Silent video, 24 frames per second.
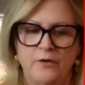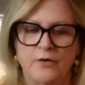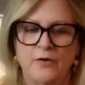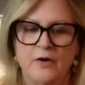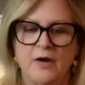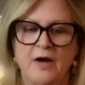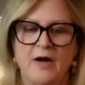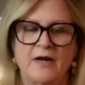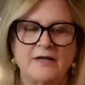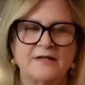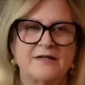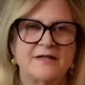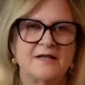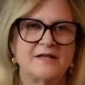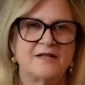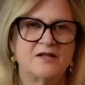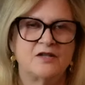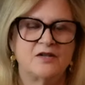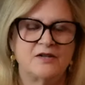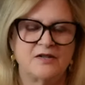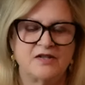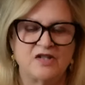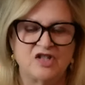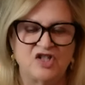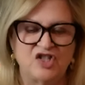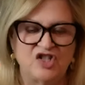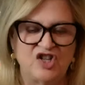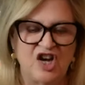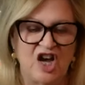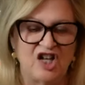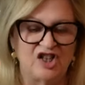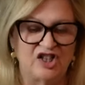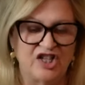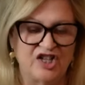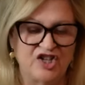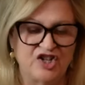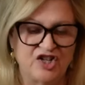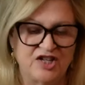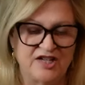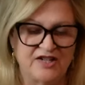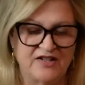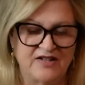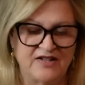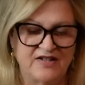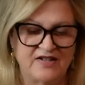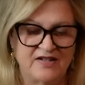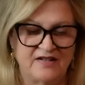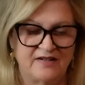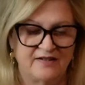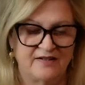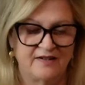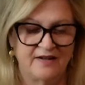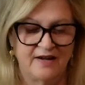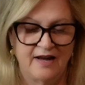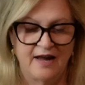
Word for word: You guys, this looks delicious.